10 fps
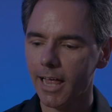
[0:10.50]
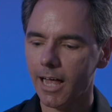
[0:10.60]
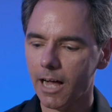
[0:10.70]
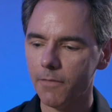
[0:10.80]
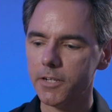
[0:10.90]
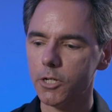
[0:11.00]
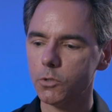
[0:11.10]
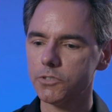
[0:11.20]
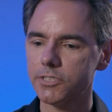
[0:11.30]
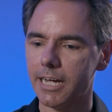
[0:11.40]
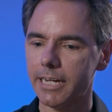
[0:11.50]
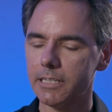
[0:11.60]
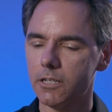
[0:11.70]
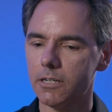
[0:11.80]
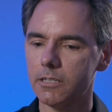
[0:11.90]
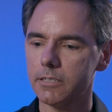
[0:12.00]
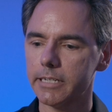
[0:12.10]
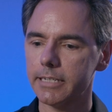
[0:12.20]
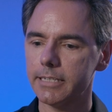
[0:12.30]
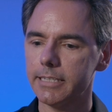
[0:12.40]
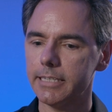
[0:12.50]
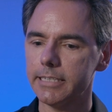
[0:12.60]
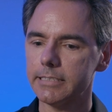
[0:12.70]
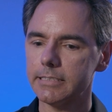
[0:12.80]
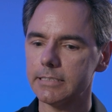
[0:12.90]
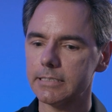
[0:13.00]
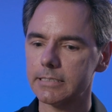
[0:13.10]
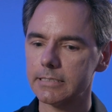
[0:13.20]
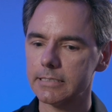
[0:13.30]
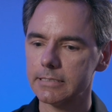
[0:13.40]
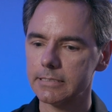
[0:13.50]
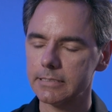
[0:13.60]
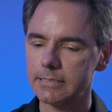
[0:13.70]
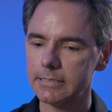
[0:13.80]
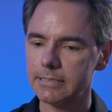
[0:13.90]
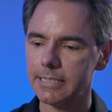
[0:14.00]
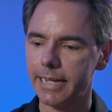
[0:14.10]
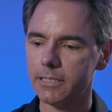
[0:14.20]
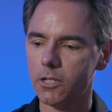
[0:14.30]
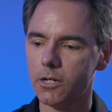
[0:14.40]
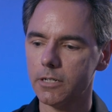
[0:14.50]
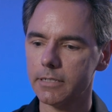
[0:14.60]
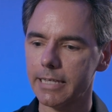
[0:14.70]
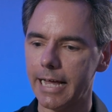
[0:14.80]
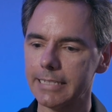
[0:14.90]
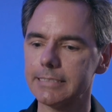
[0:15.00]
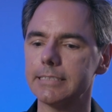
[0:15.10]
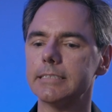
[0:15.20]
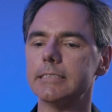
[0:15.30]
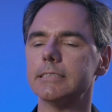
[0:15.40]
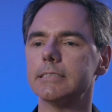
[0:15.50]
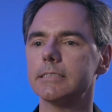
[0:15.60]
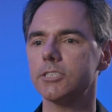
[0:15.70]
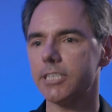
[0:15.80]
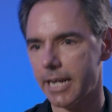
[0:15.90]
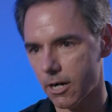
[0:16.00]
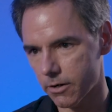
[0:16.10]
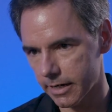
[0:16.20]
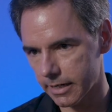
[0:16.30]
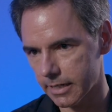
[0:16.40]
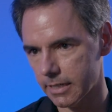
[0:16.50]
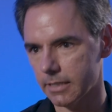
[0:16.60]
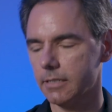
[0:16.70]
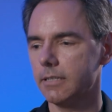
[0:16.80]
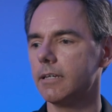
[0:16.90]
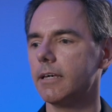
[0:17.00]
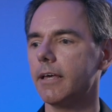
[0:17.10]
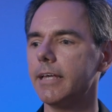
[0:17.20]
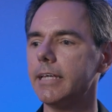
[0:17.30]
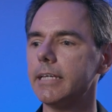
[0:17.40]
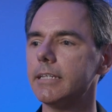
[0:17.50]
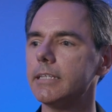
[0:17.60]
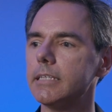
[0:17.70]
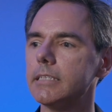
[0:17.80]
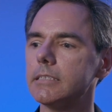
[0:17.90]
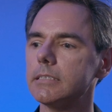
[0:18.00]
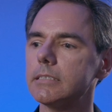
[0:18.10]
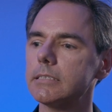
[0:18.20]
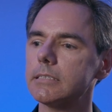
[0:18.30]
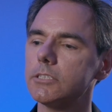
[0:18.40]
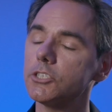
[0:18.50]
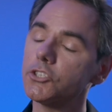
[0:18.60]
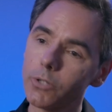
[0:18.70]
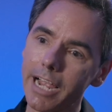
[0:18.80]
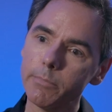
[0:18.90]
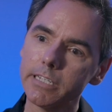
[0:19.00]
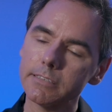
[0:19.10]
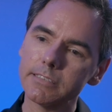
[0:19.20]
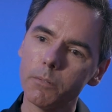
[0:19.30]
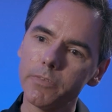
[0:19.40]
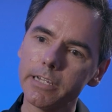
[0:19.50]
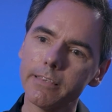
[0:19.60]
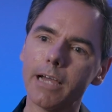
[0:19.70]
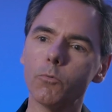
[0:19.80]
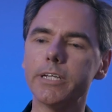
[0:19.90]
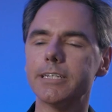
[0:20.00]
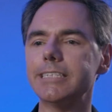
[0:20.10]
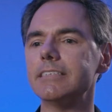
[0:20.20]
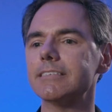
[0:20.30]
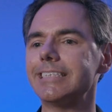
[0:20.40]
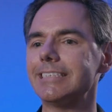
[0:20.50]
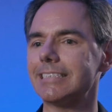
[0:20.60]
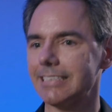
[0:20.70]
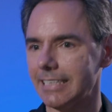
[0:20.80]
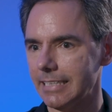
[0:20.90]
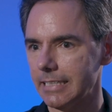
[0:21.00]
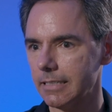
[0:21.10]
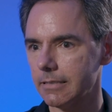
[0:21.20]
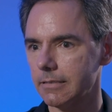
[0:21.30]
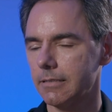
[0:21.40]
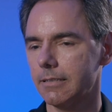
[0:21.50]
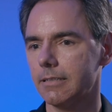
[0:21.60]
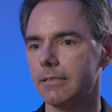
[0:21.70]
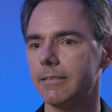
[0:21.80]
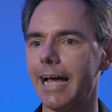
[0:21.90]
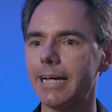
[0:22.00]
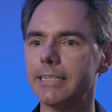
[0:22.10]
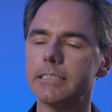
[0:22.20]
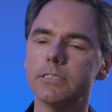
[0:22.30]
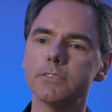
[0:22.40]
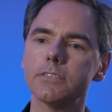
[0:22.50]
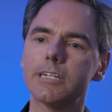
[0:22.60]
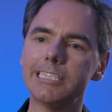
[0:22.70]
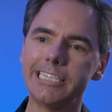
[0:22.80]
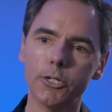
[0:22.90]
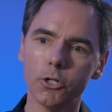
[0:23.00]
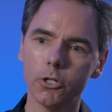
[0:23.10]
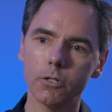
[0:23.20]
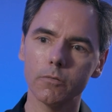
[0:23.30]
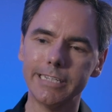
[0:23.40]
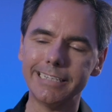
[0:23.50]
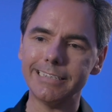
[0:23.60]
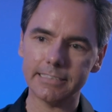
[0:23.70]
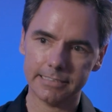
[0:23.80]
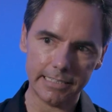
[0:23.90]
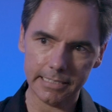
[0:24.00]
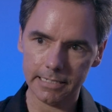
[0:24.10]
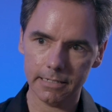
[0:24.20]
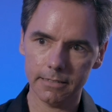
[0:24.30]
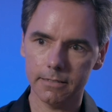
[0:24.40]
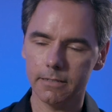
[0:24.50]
On the nose dialogue is dialogue that is generic. It is describing something that we could easily see, that is clear in the scene.